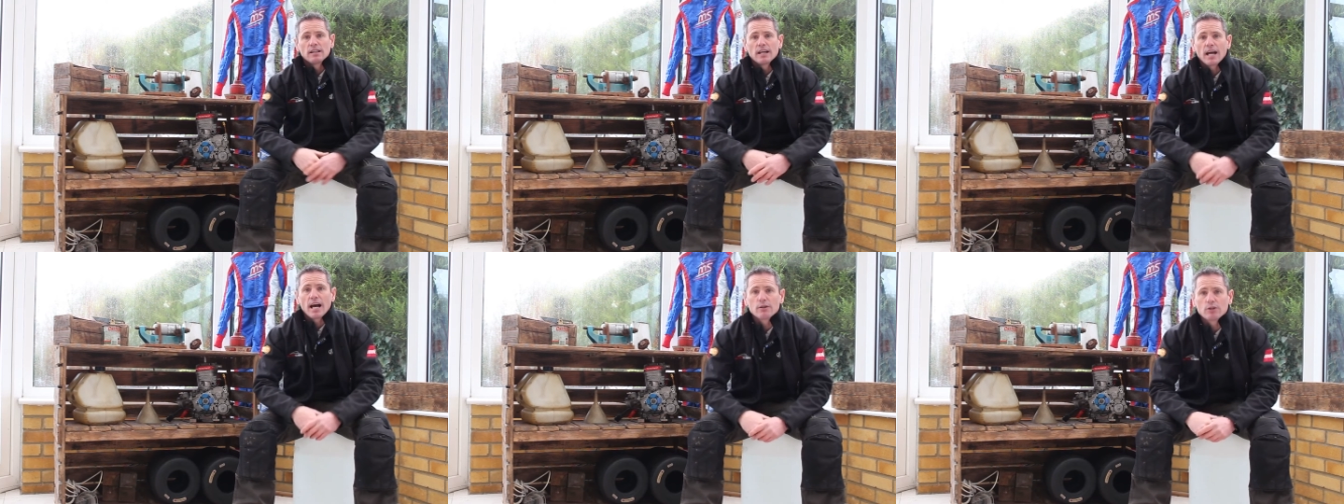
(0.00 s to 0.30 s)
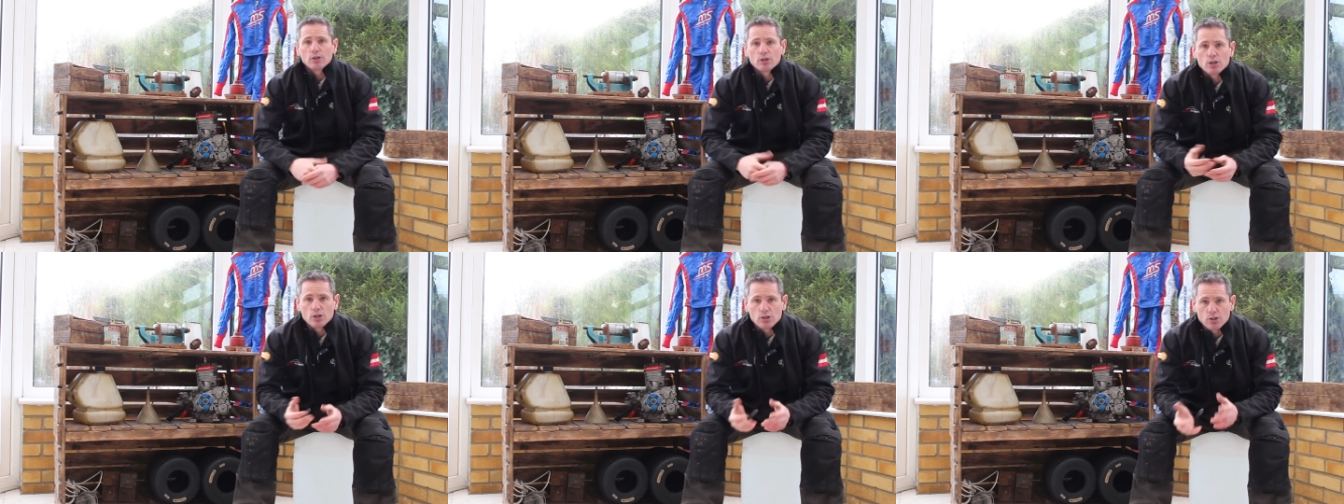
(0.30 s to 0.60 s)
How
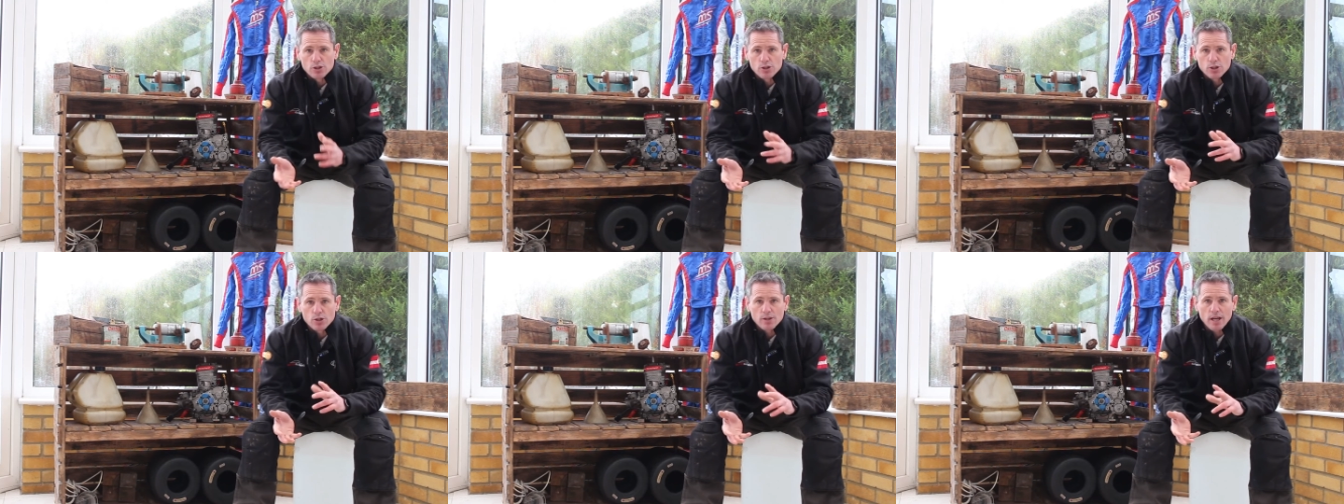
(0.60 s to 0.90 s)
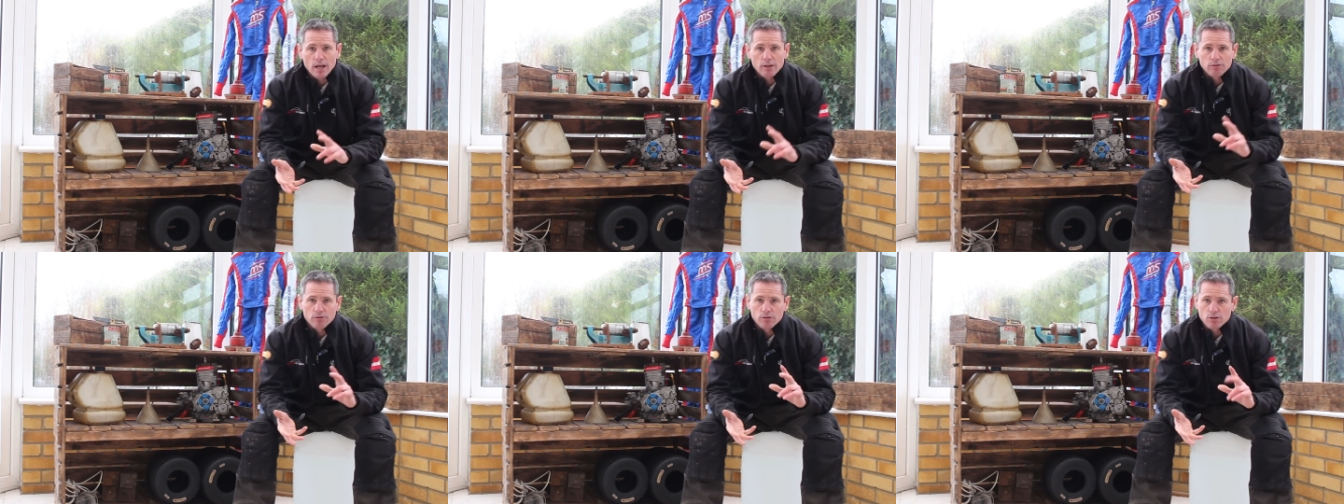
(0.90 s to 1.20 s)
you choose to do
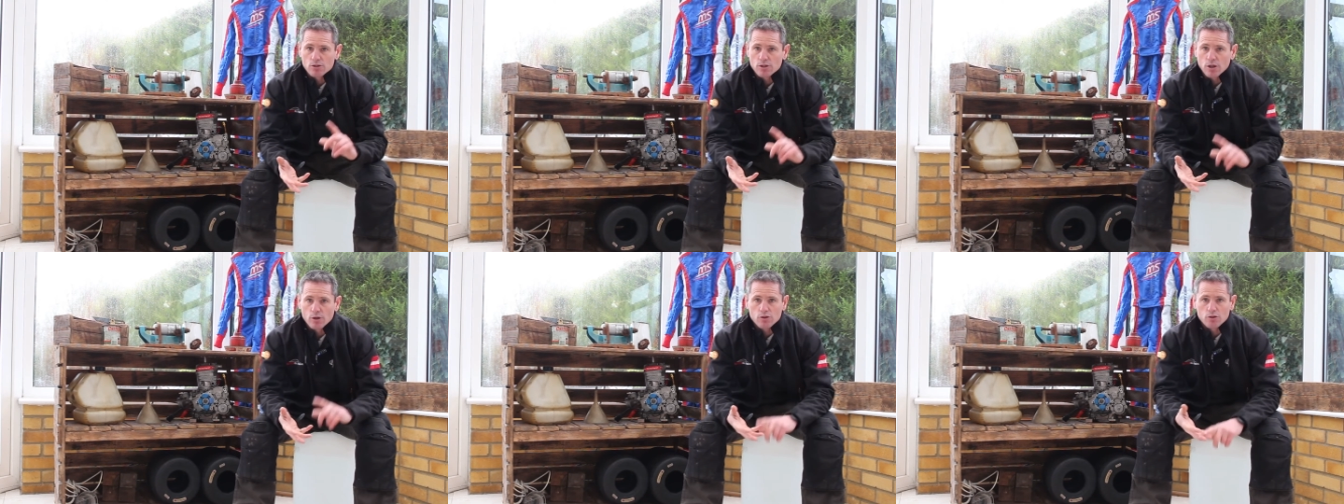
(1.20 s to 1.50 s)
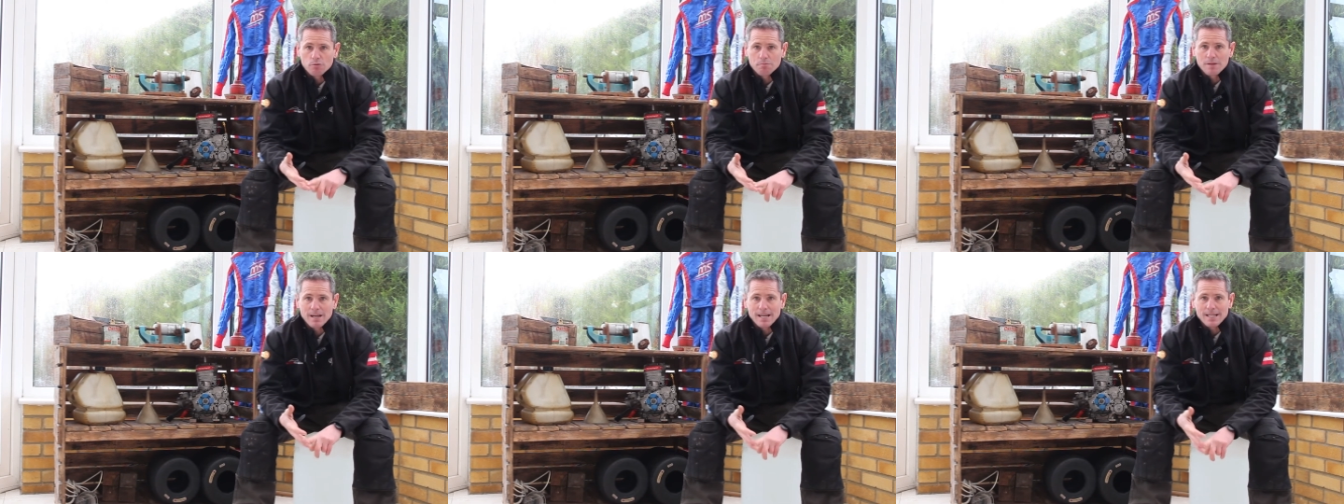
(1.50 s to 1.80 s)
that through the
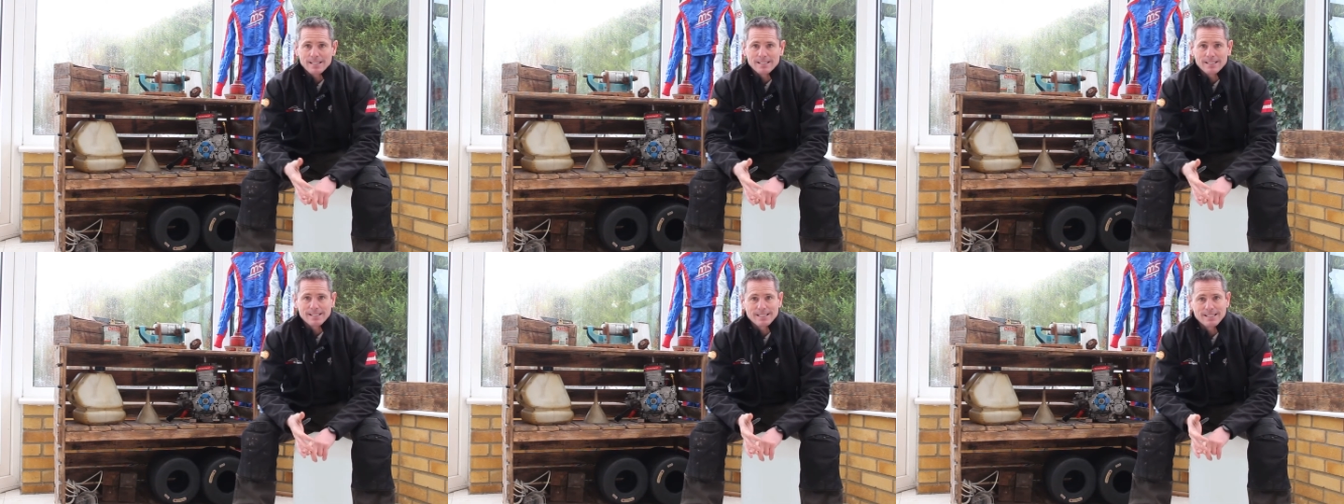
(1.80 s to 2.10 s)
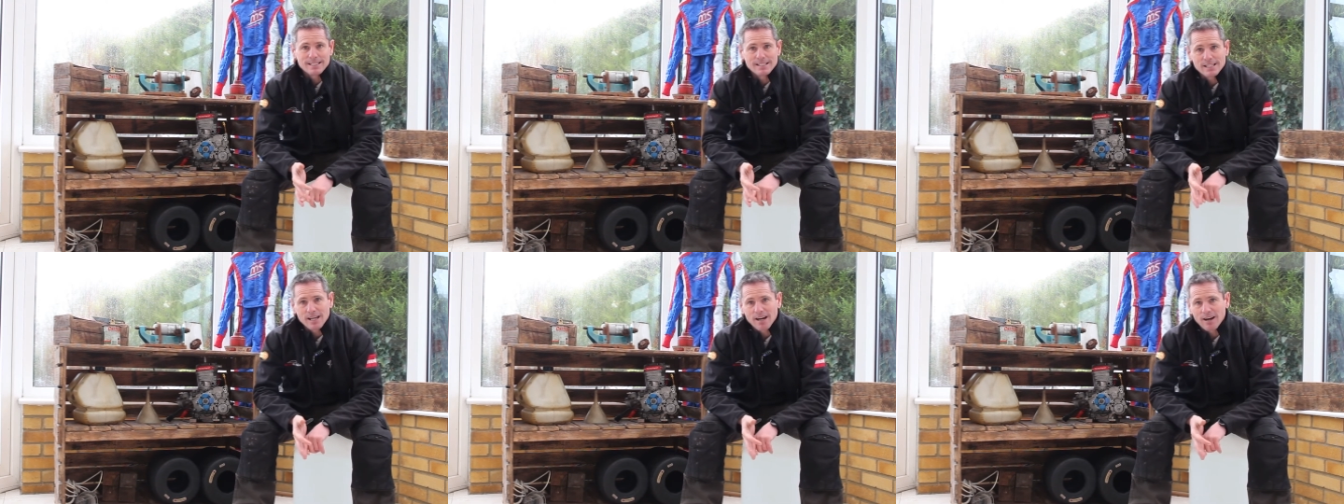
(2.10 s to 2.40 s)
social medias
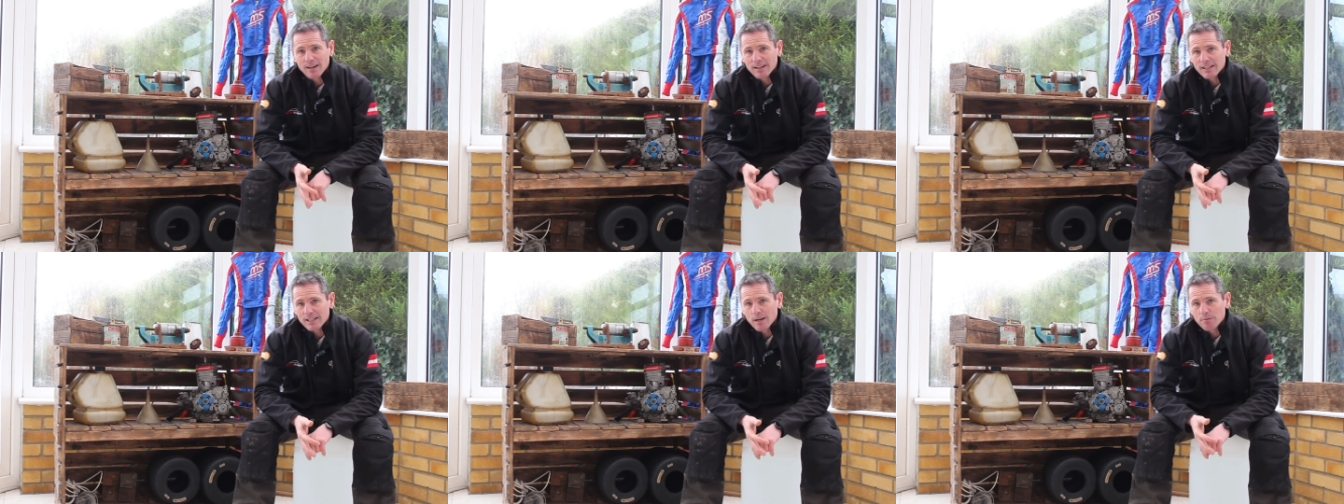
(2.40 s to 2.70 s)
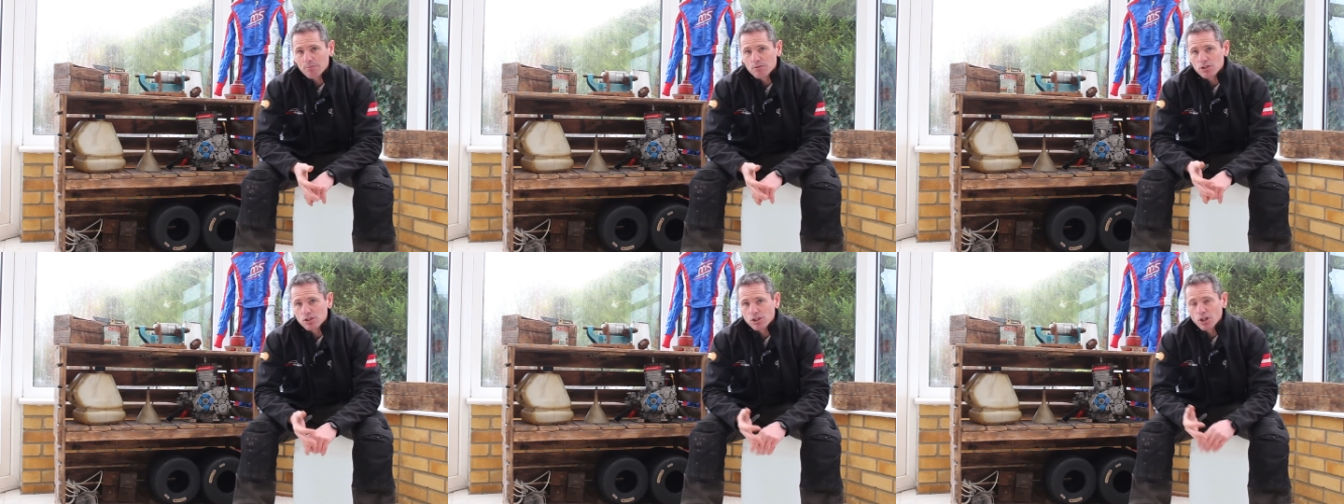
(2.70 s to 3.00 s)
is entirely
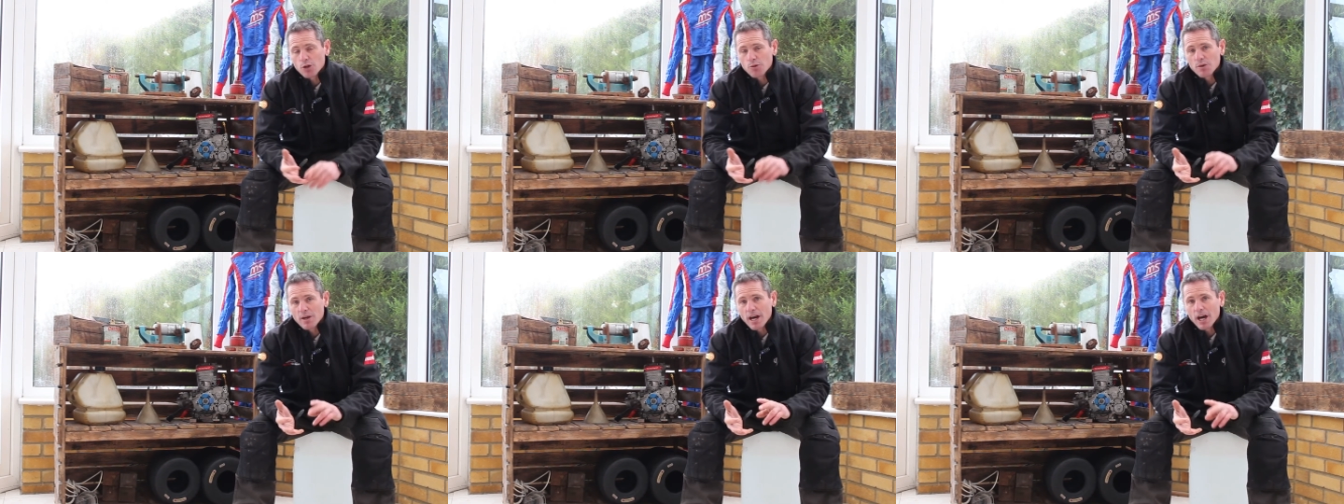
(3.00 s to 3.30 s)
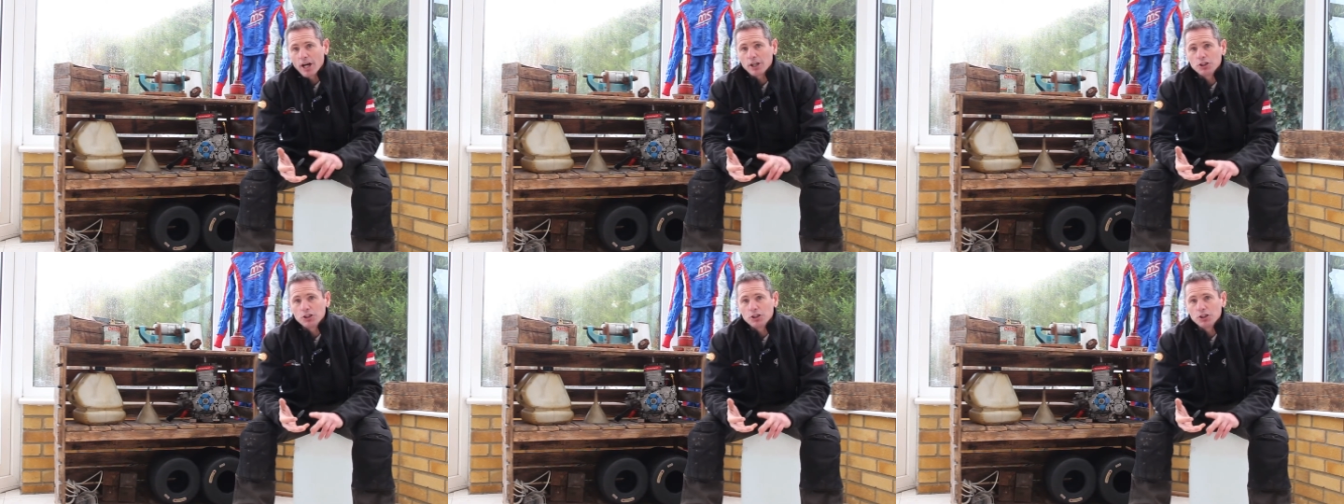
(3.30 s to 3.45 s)
up to you,